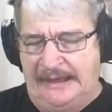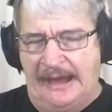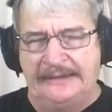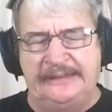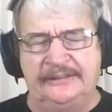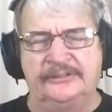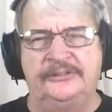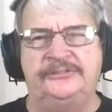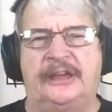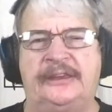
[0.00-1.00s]
I need
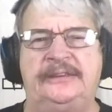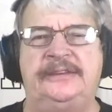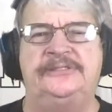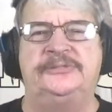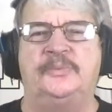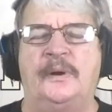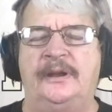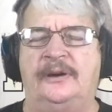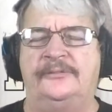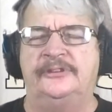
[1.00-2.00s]
to get some
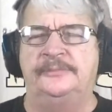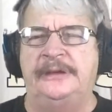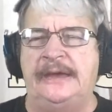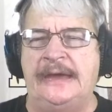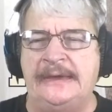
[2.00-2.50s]
weight off of me,